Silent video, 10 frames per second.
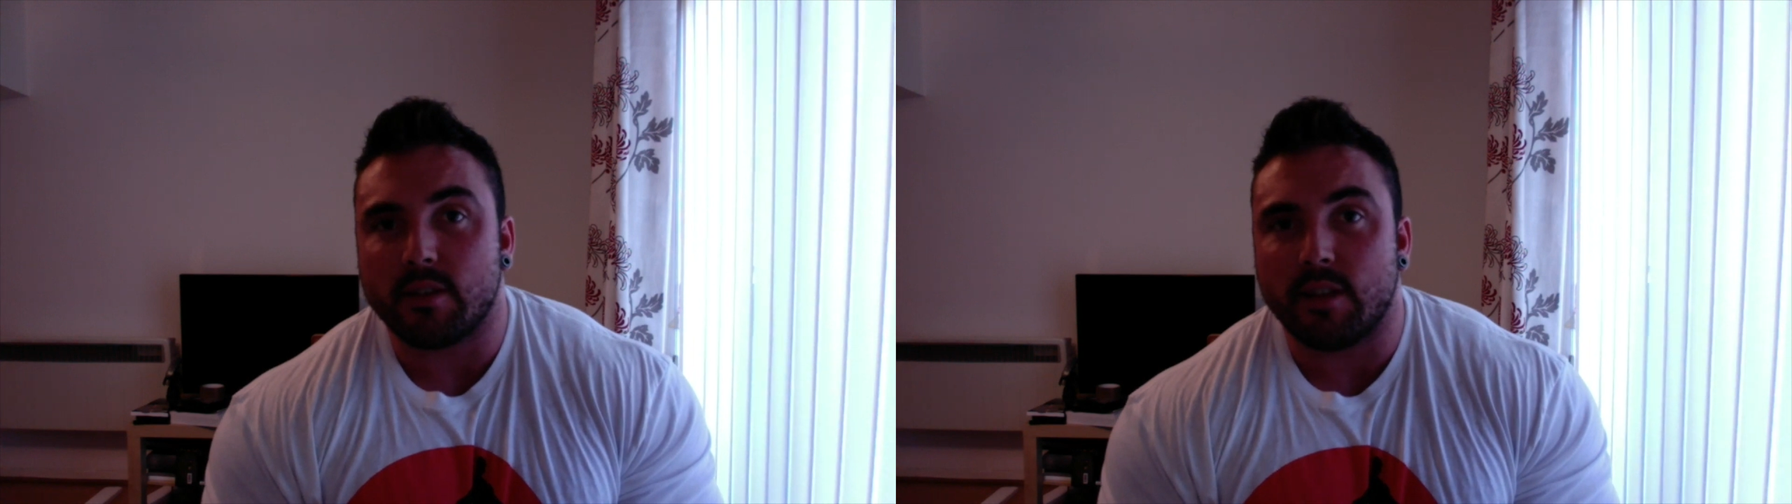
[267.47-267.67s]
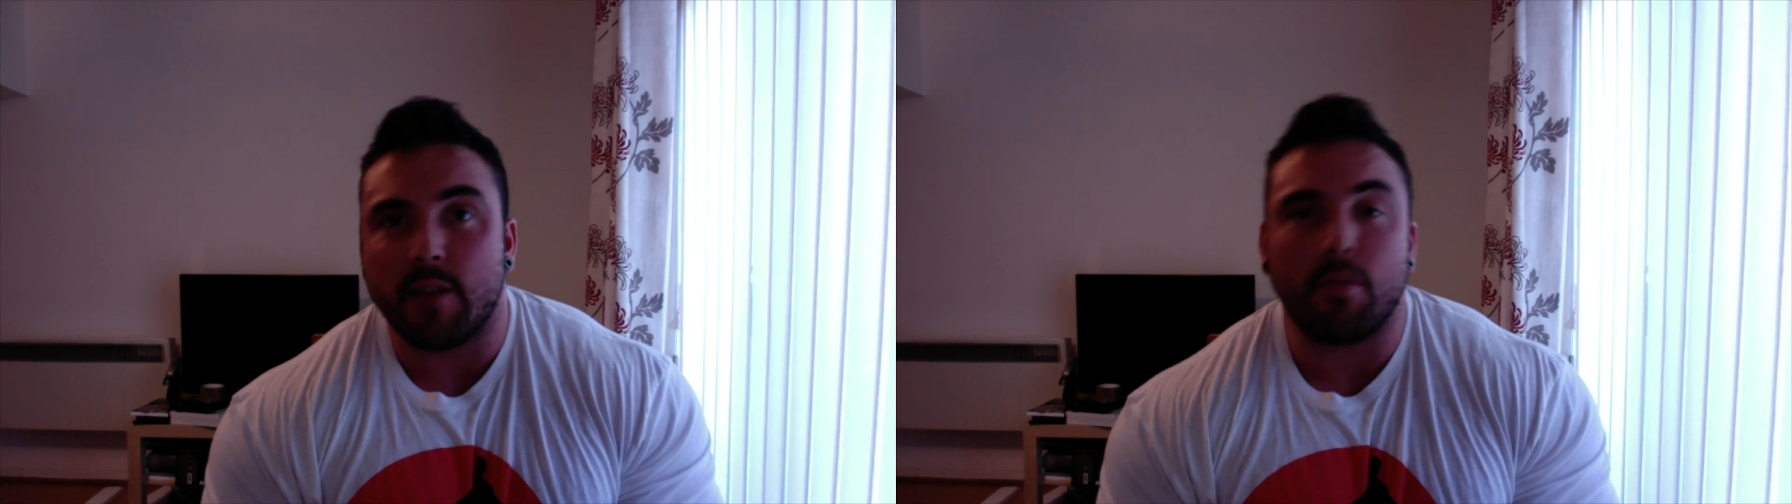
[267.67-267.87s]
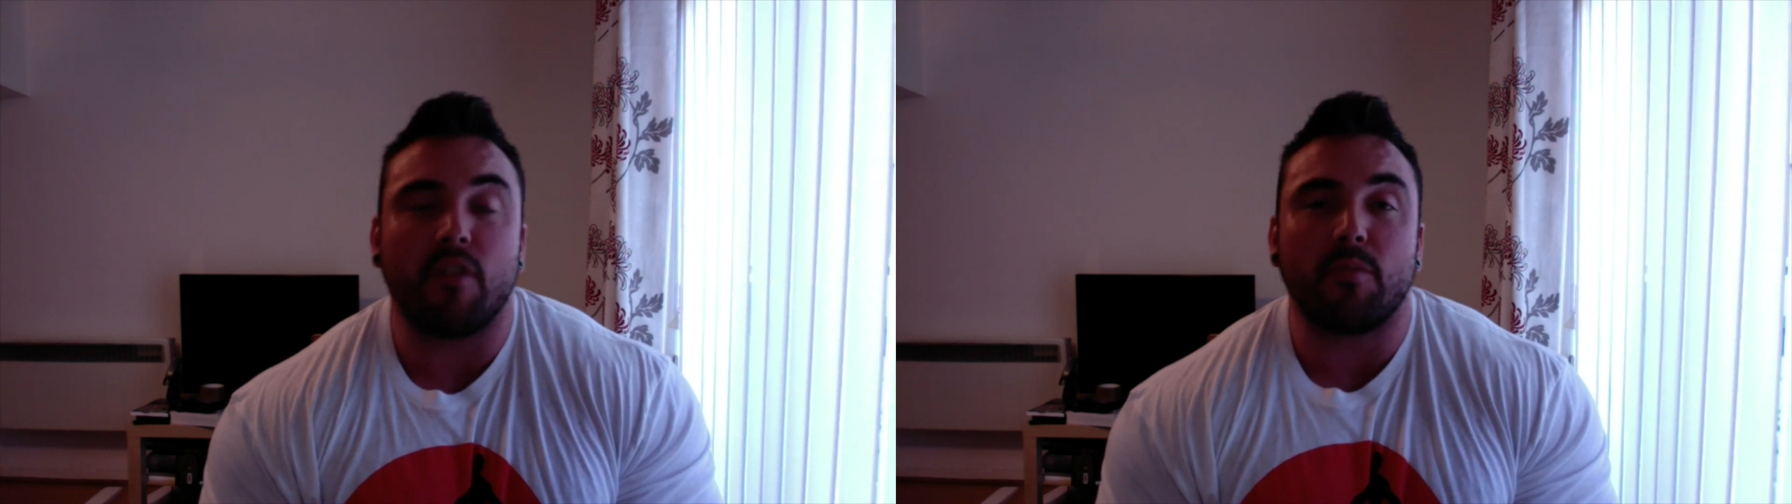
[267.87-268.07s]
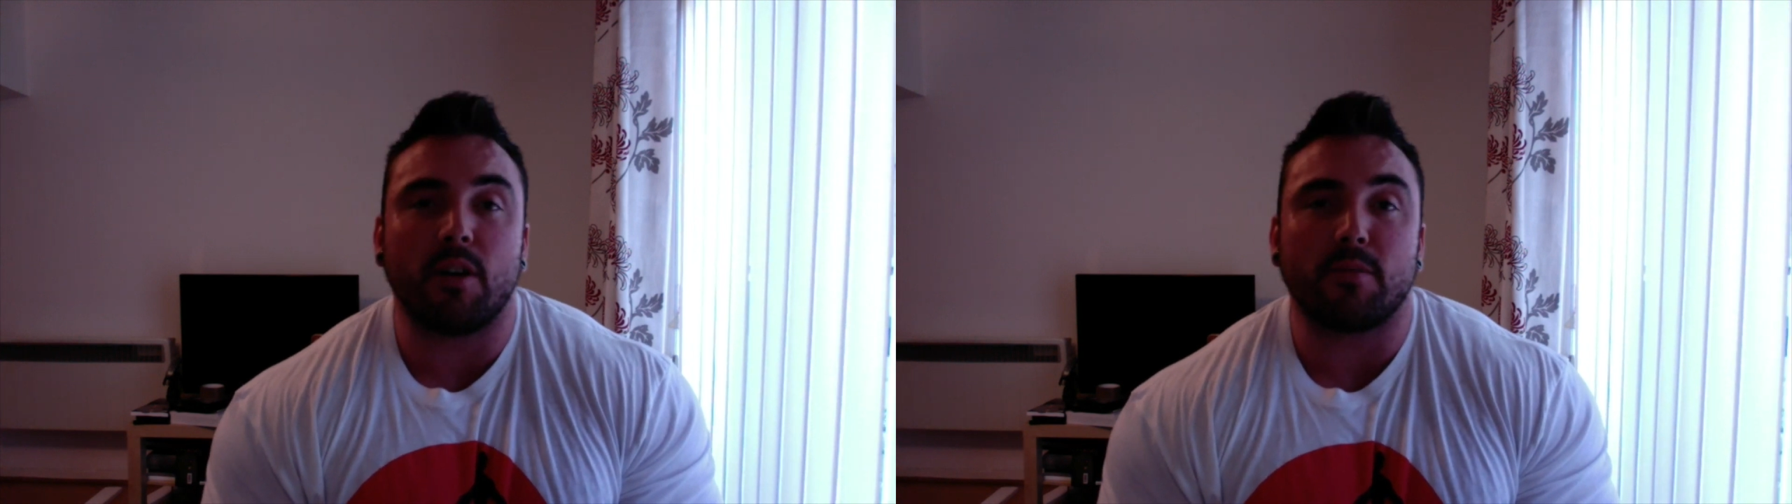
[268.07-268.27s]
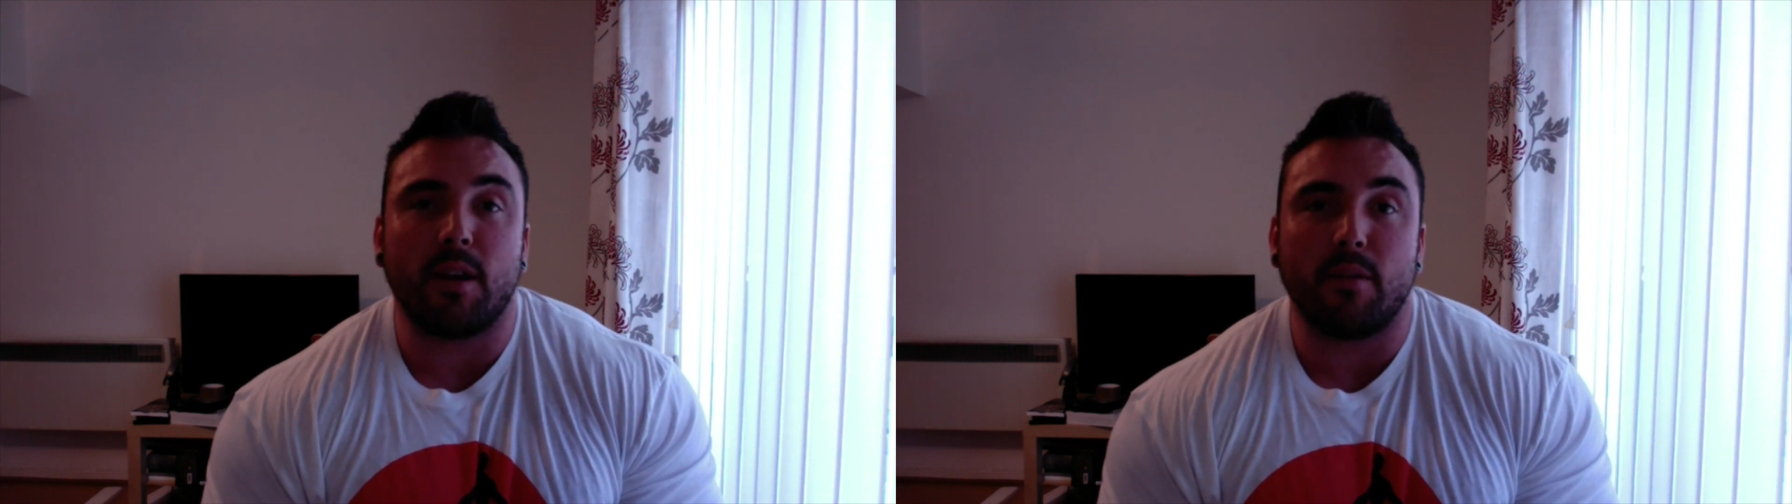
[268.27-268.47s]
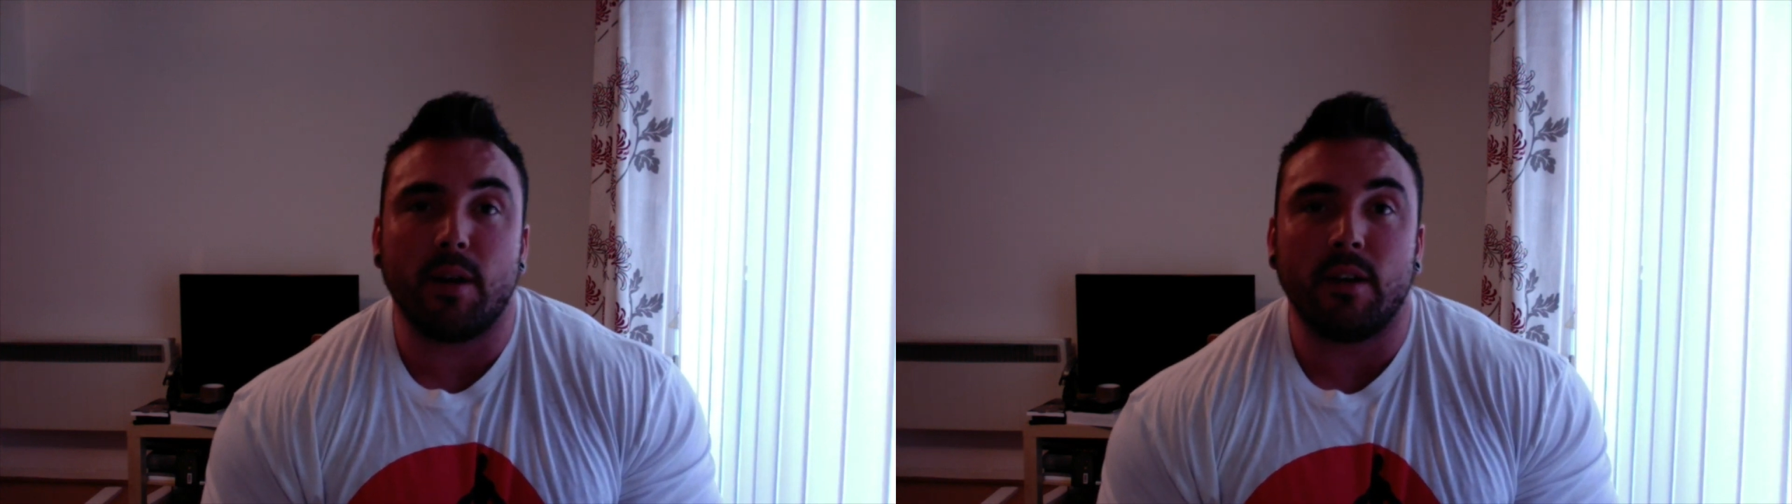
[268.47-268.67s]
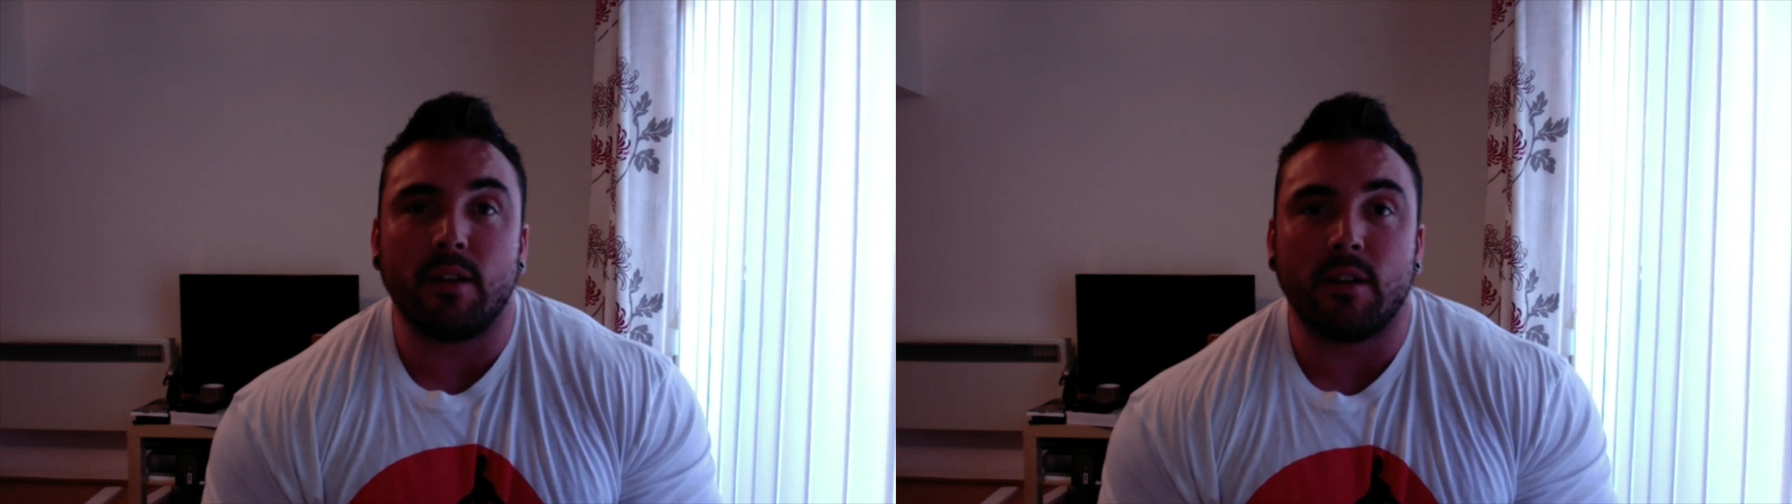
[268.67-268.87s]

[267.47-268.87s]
Stay Puft Marshmallow Man.